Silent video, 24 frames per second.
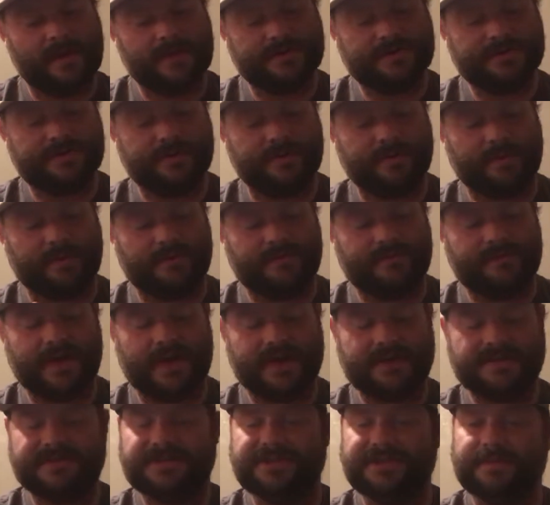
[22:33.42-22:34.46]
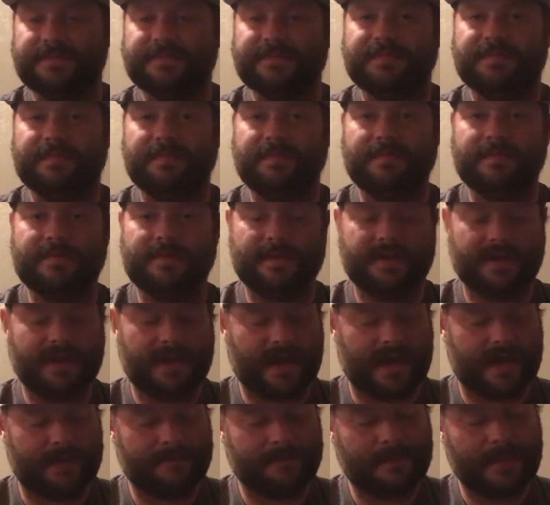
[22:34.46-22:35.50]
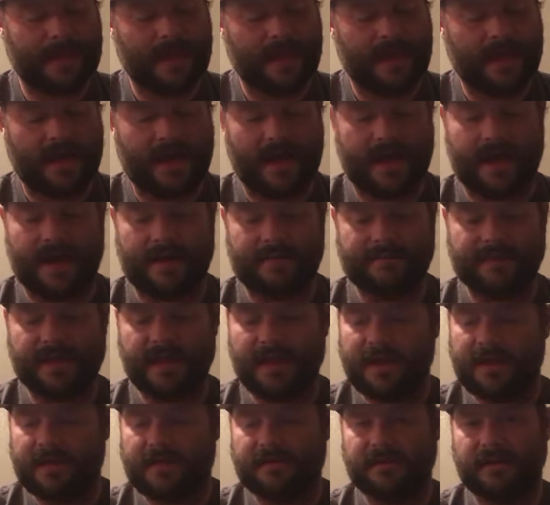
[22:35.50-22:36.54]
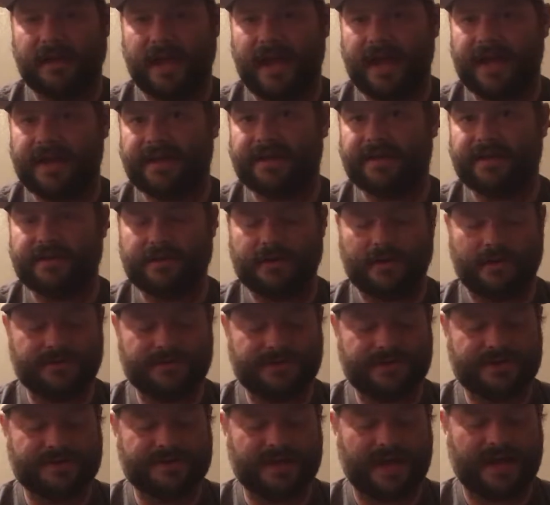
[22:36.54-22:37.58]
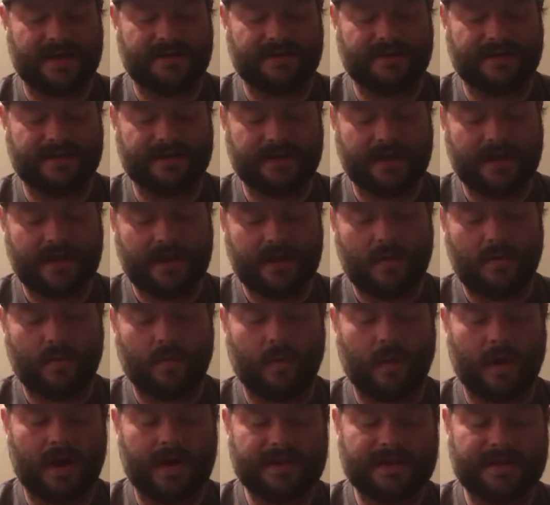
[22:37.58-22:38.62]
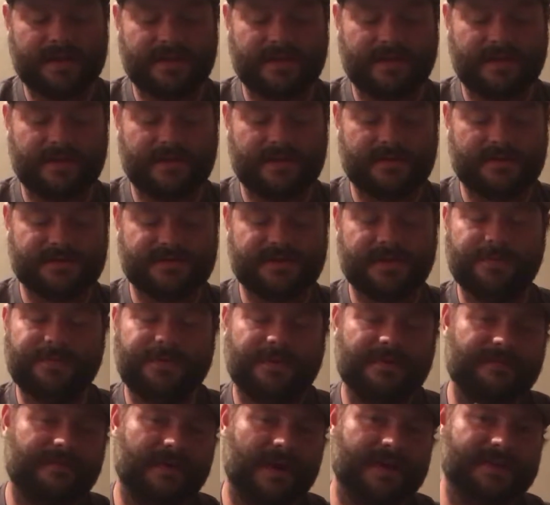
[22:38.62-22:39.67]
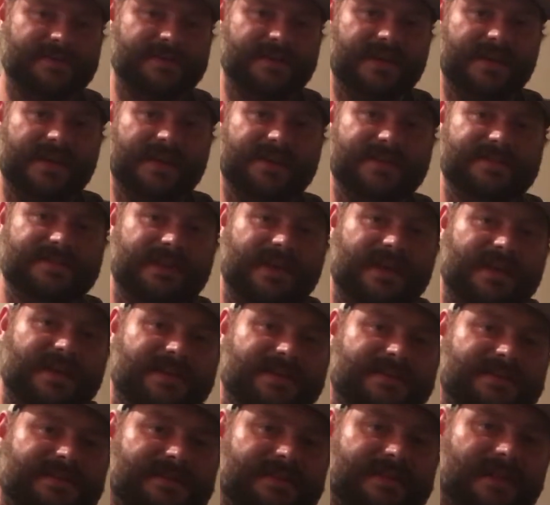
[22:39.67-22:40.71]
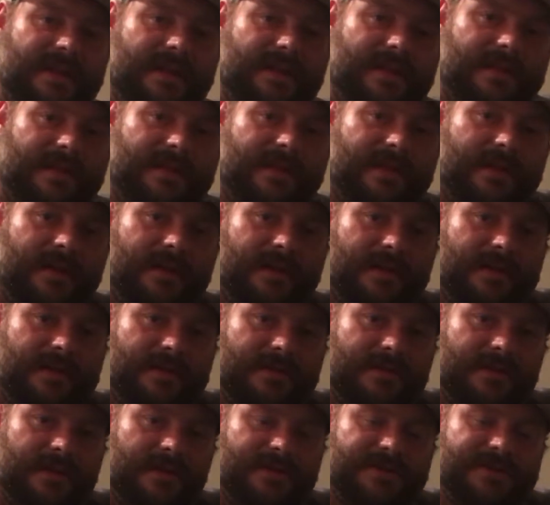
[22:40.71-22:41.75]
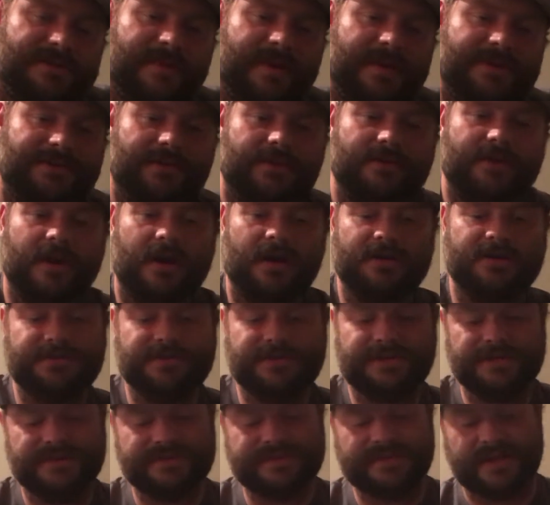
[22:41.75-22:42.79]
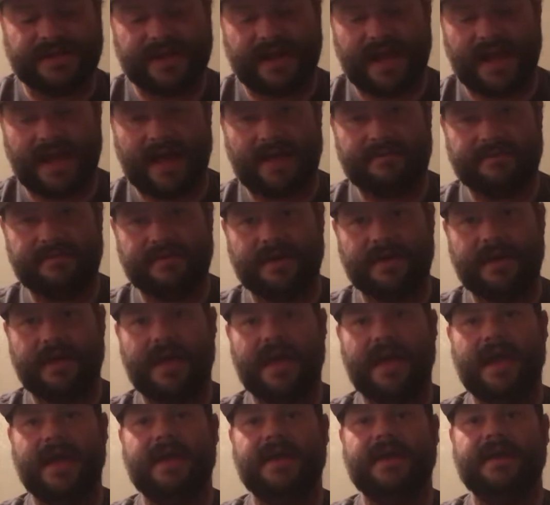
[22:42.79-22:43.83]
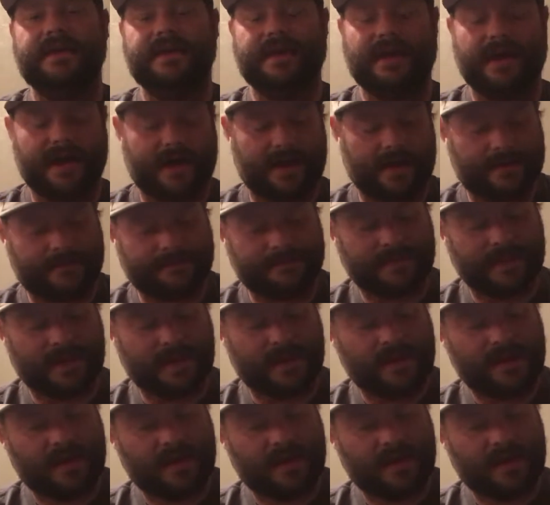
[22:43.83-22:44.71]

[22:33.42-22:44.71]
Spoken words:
Super FX chip game, like Yoshi's Island. What Super FX is they're special cartridges that have a